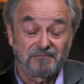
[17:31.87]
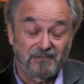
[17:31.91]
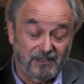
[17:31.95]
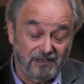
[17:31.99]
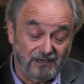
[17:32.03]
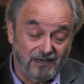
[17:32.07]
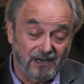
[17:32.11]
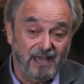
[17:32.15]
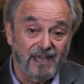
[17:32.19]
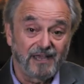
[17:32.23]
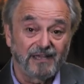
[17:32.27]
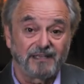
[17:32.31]

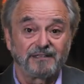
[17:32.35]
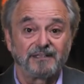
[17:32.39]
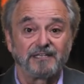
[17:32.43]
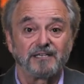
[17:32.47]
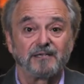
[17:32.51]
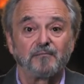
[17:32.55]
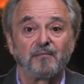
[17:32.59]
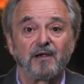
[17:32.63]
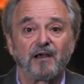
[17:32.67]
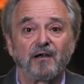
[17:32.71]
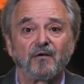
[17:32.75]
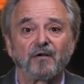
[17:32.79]
Unlike
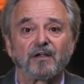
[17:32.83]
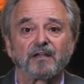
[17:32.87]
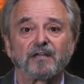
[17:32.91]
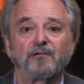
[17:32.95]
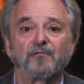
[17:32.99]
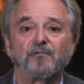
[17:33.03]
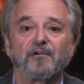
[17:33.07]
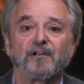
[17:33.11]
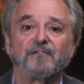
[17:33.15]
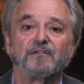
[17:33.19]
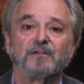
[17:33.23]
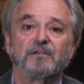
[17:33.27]
the
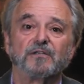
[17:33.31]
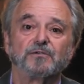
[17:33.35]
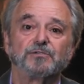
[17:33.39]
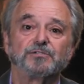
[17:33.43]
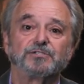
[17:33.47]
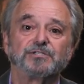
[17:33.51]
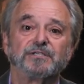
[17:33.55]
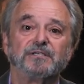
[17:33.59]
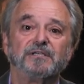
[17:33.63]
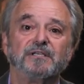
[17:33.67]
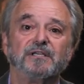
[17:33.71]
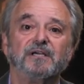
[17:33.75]
American
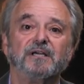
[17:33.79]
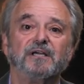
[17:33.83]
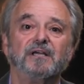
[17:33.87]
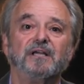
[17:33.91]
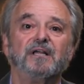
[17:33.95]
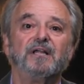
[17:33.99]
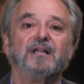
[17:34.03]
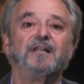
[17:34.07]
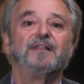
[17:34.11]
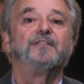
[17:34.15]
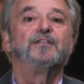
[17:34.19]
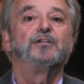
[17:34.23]
Revolution,
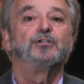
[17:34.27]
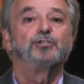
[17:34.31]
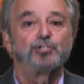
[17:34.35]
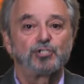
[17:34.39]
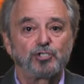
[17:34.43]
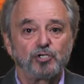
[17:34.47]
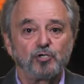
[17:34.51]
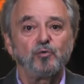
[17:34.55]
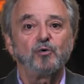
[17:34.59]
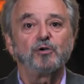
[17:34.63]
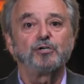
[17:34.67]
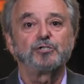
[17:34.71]
the
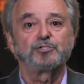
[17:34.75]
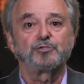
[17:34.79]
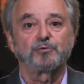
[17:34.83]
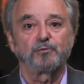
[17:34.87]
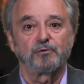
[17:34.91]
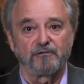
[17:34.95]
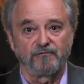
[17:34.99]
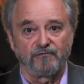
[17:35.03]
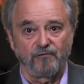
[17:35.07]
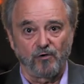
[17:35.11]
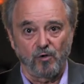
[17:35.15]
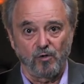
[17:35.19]
Jewish
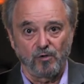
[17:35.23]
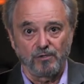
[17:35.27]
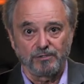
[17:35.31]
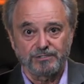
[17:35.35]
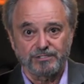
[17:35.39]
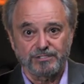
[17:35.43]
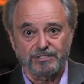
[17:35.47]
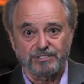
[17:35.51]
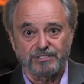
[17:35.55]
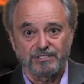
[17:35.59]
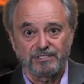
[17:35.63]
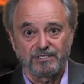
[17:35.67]

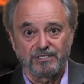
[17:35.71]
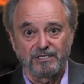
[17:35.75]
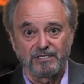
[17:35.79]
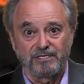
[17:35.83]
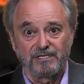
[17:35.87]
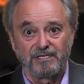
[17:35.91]
revolts